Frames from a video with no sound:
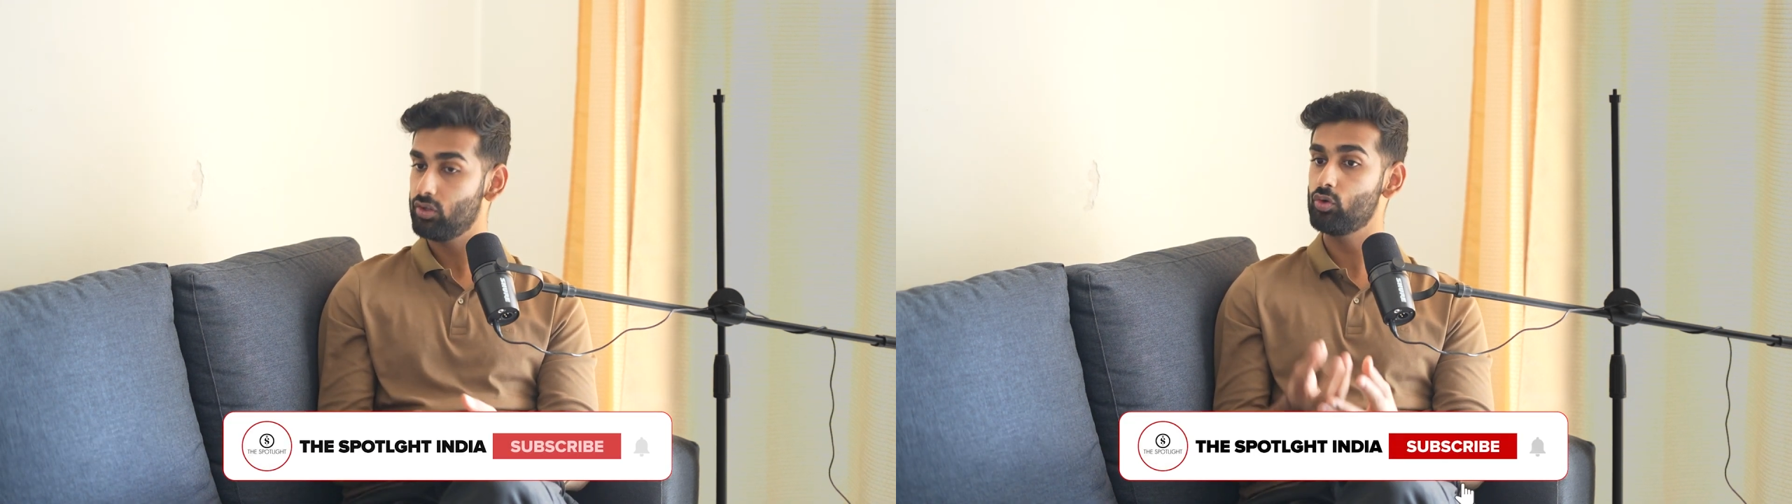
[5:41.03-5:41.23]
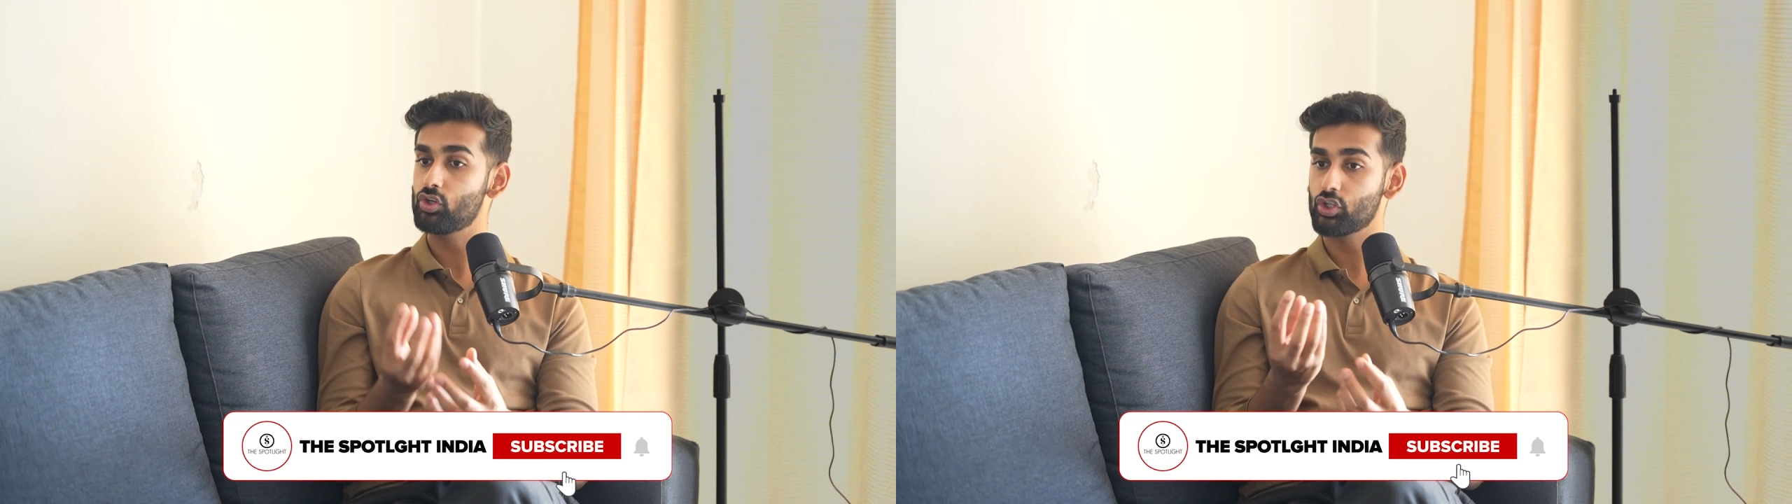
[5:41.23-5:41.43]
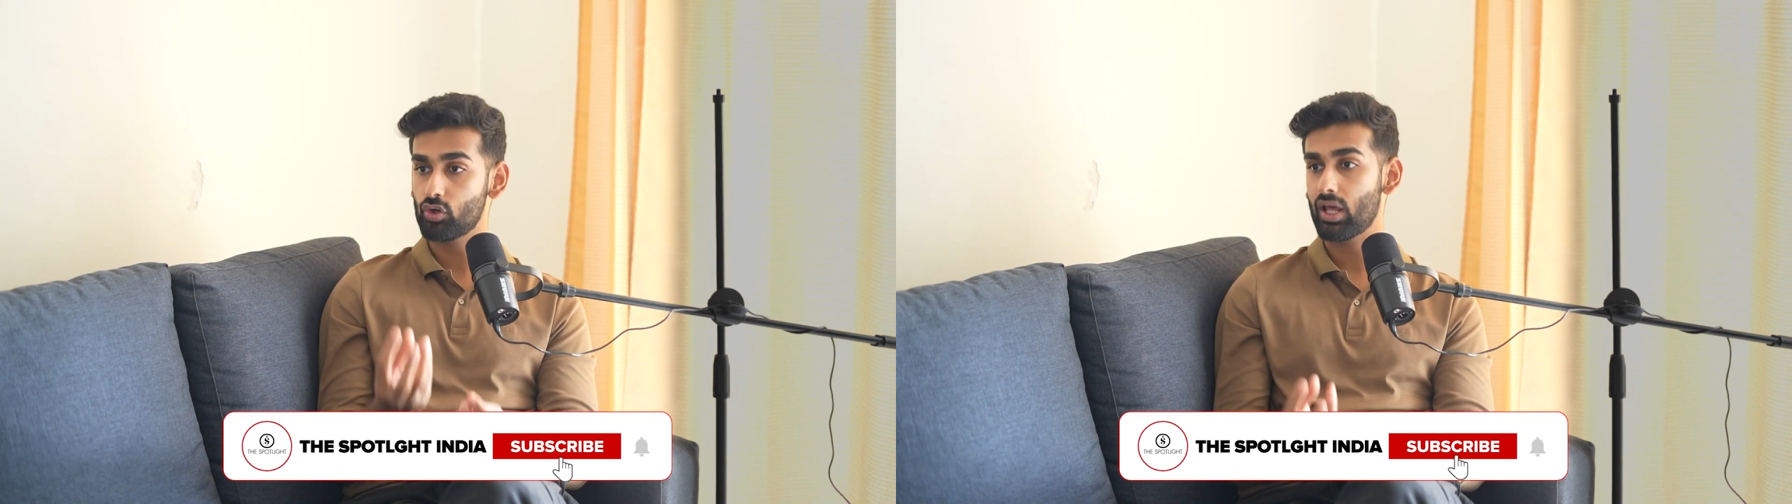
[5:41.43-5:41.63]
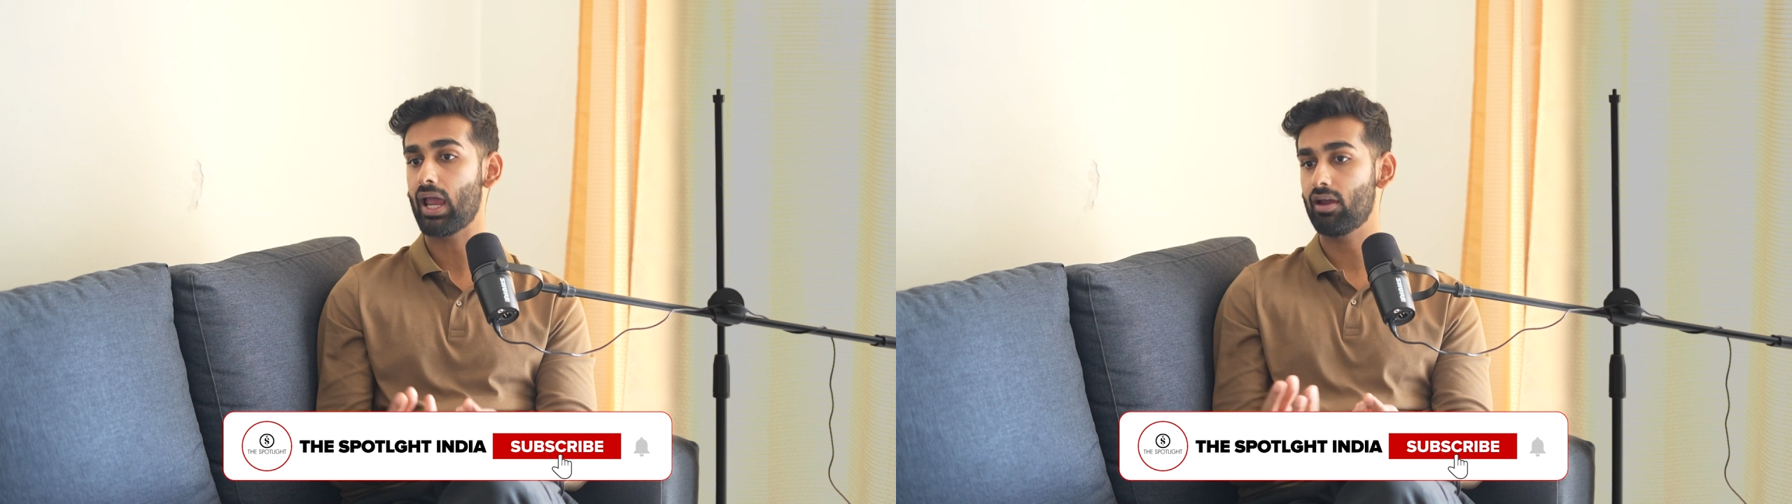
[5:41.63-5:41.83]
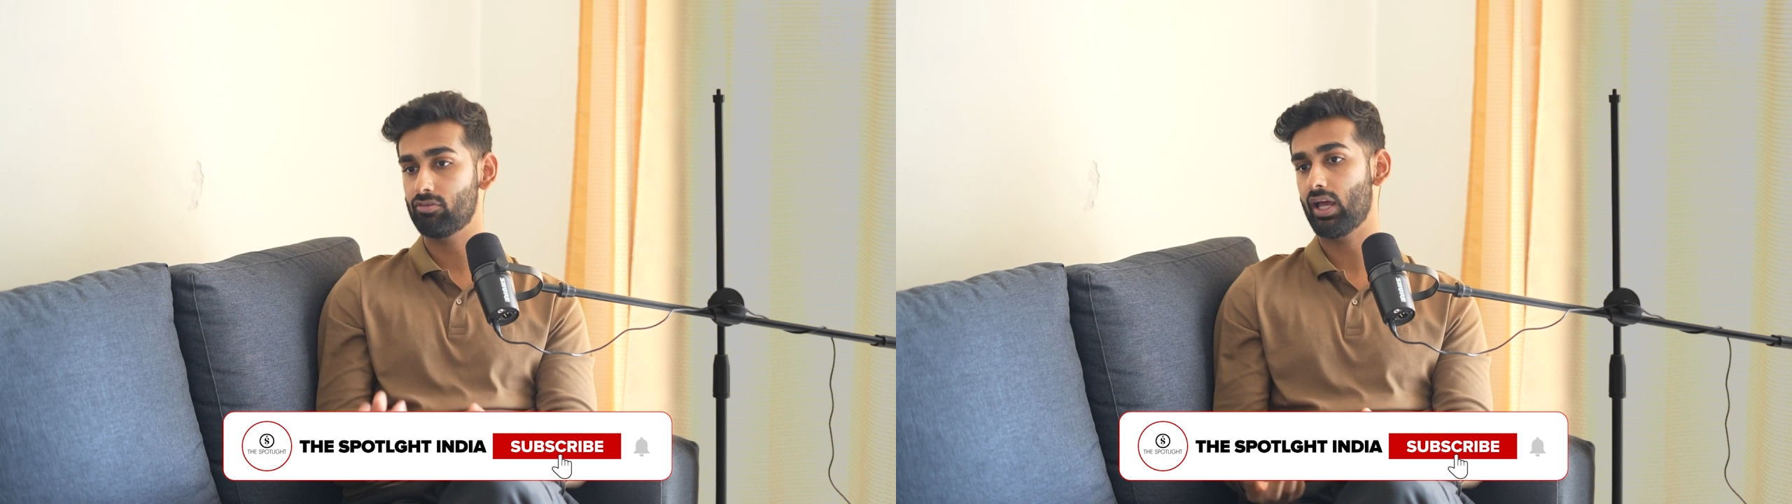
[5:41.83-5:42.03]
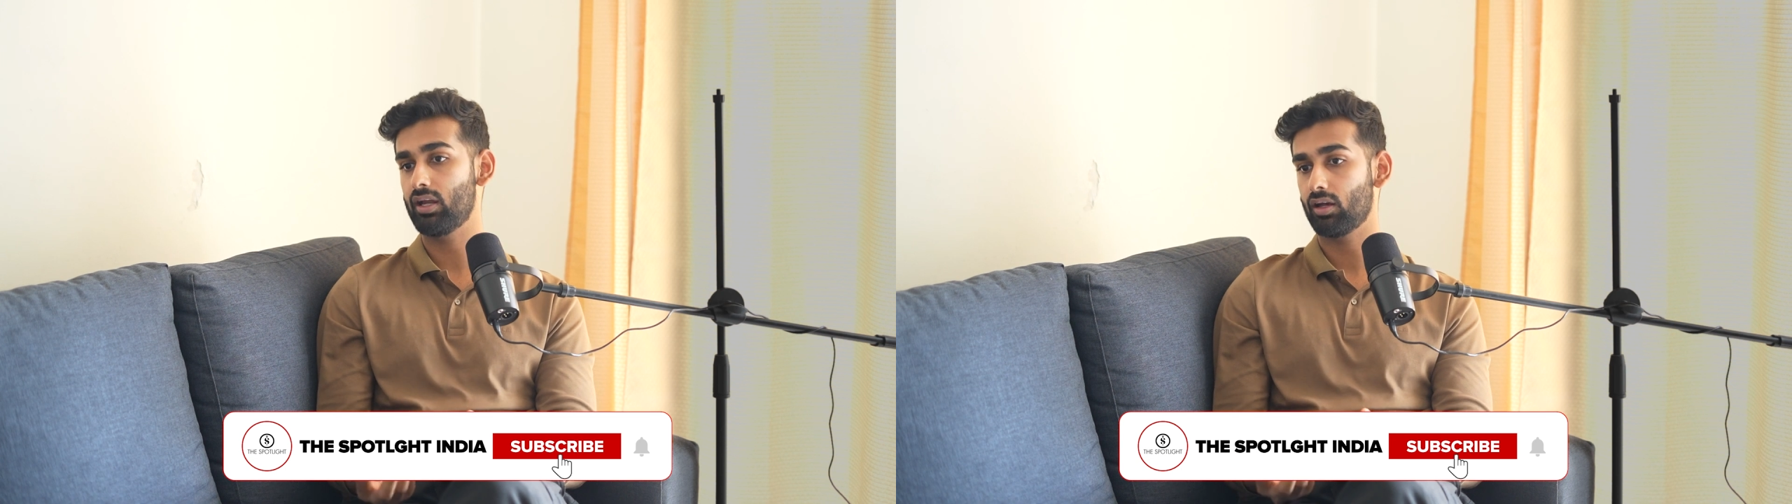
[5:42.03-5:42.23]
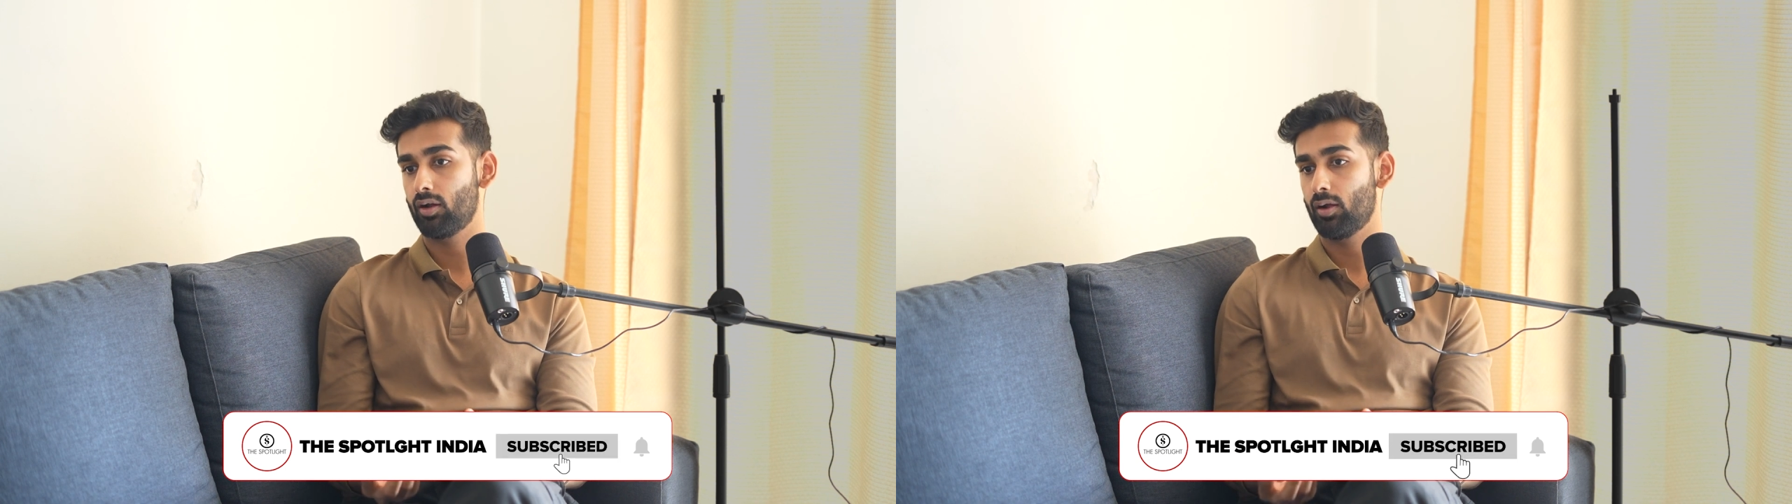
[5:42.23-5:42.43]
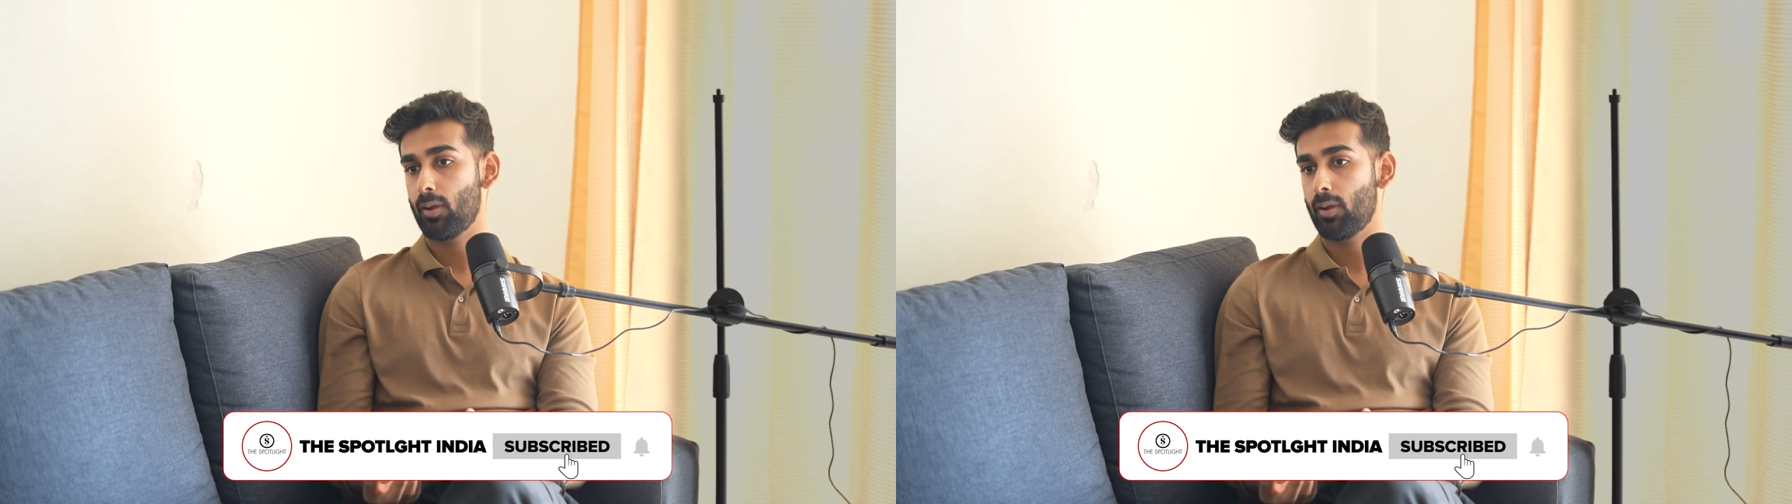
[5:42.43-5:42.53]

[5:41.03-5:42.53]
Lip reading: you should have that